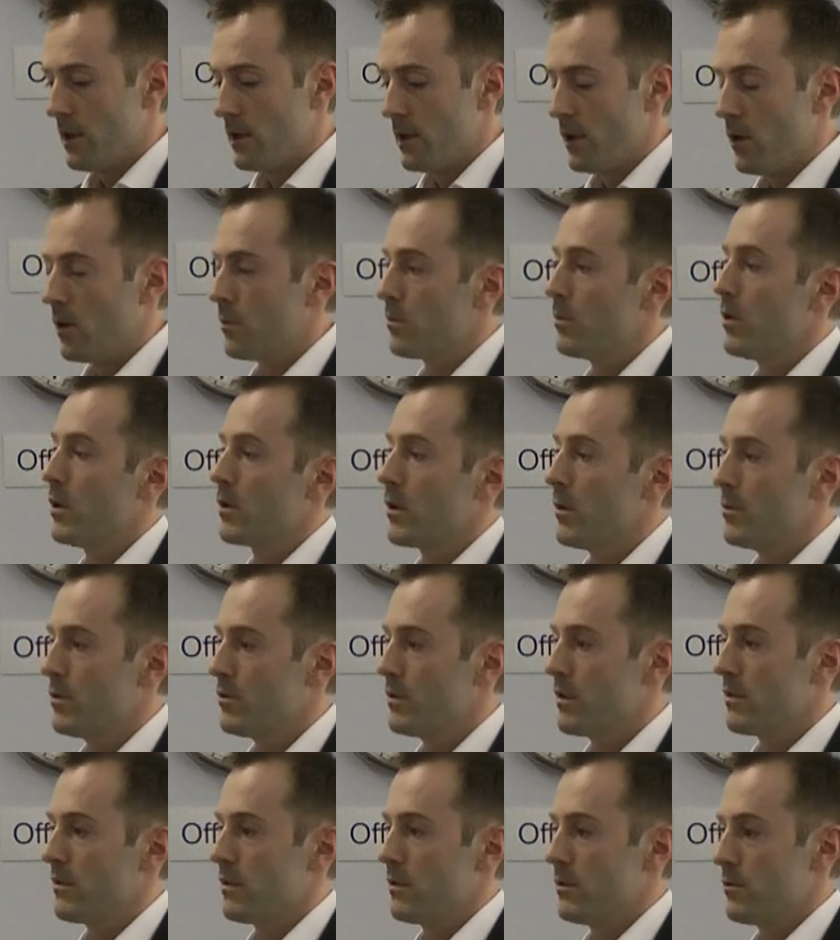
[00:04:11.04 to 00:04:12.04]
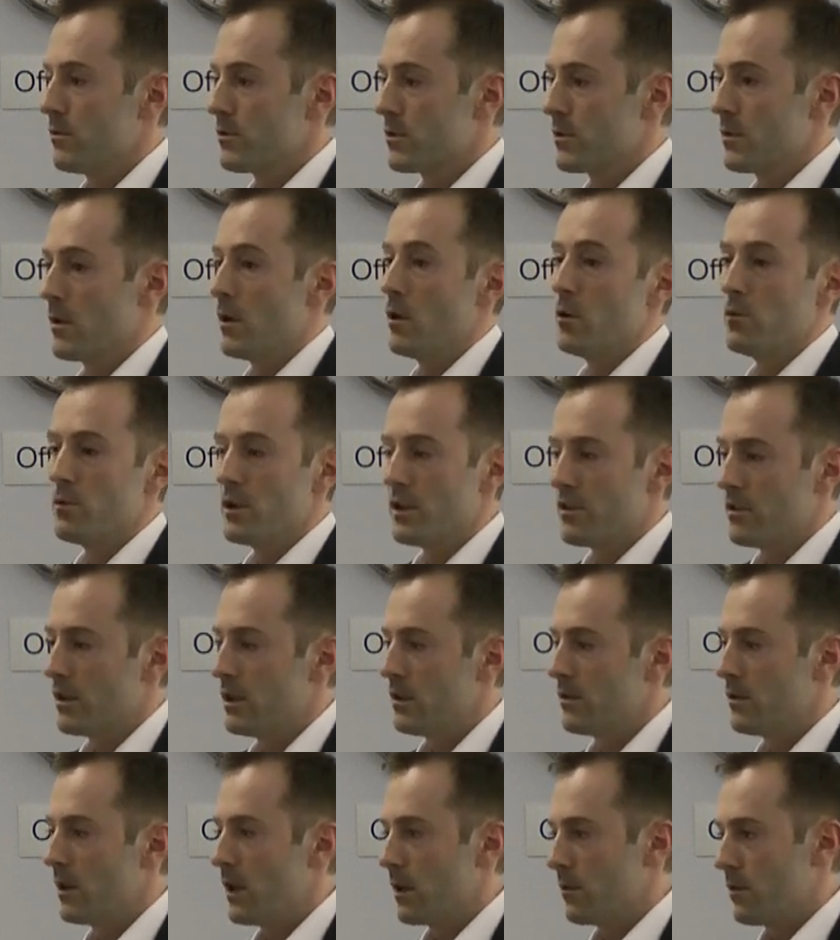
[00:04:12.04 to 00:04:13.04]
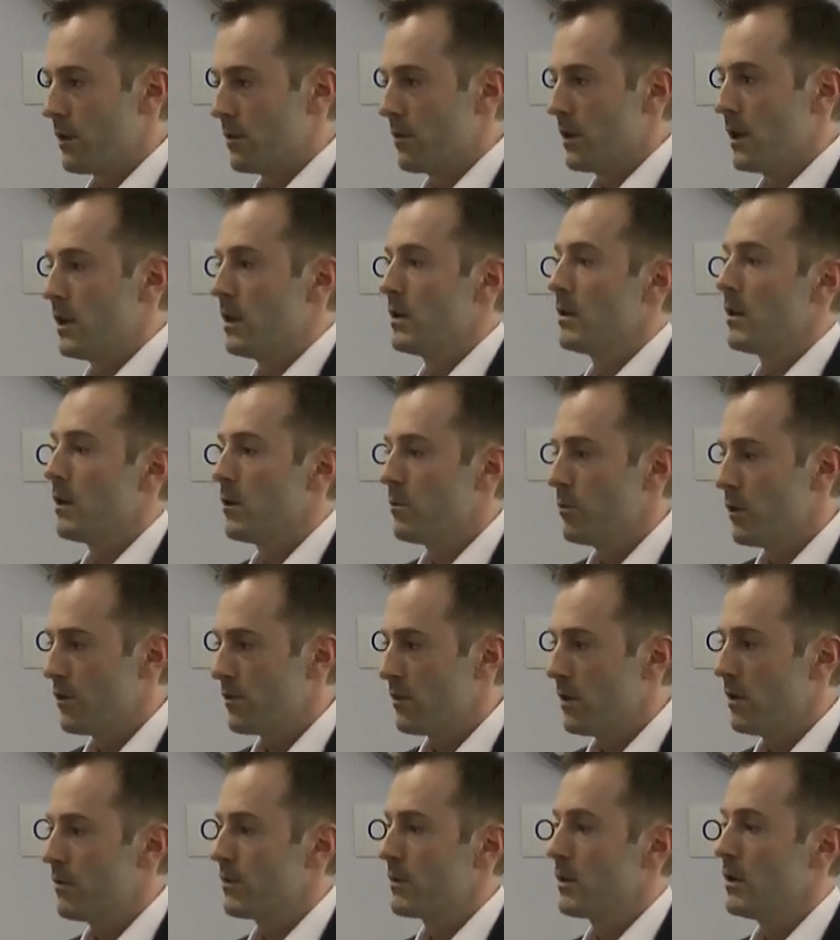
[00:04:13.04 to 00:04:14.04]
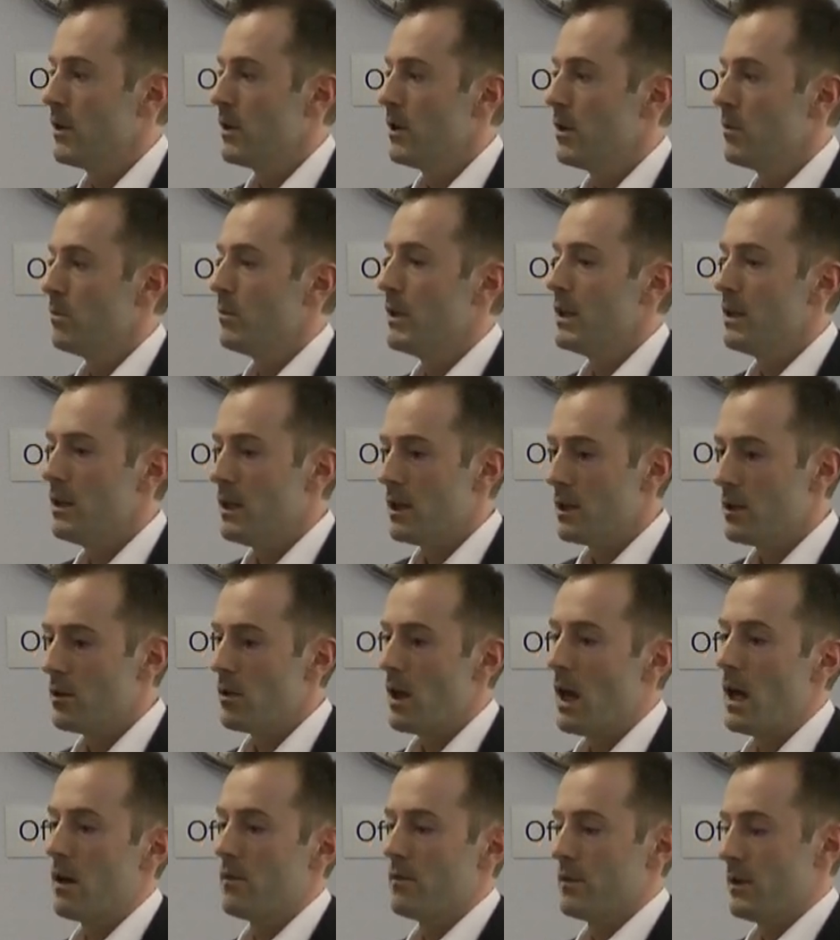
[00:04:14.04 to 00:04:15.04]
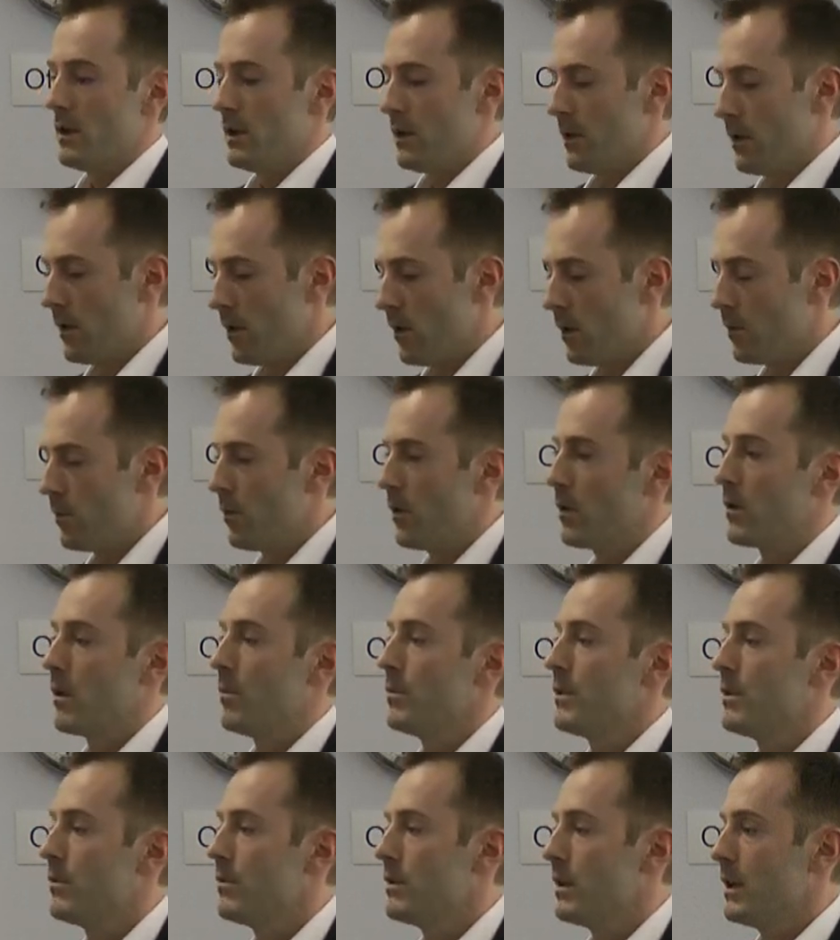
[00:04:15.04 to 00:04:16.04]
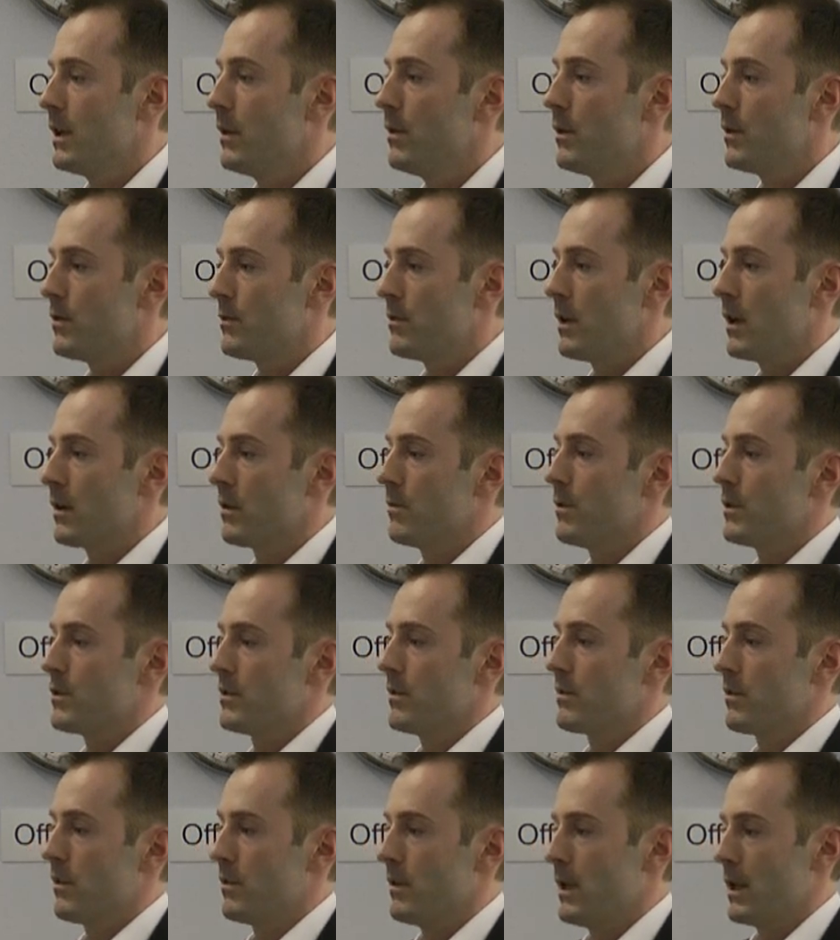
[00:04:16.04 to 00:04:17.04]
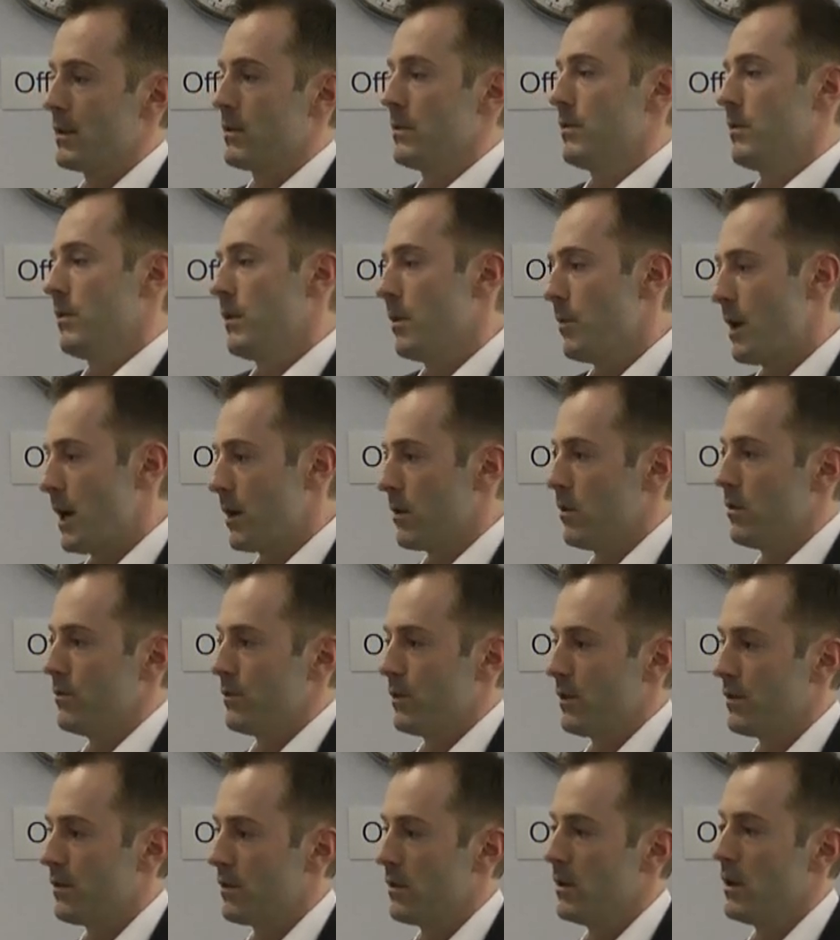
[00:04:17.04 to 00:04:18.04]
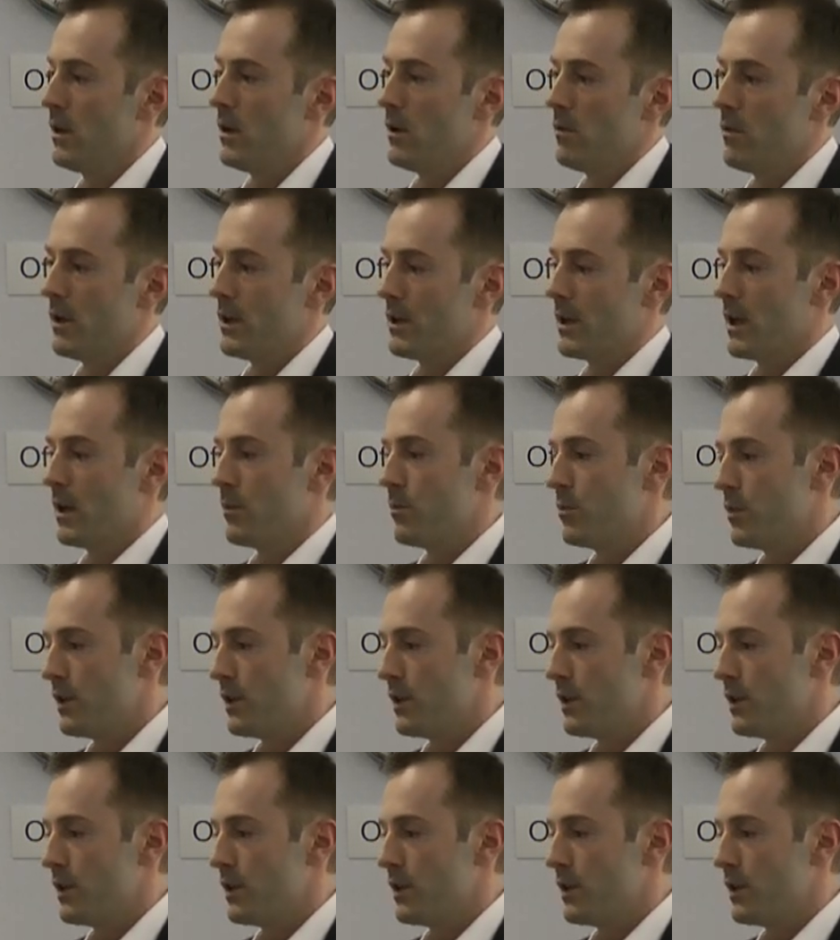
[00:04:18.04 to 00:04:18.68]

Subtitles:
the onboard computer solution, OVCs, like we say in LomoSoft, meaning you have an onboard computer in the truck which is connected to the back office, where you can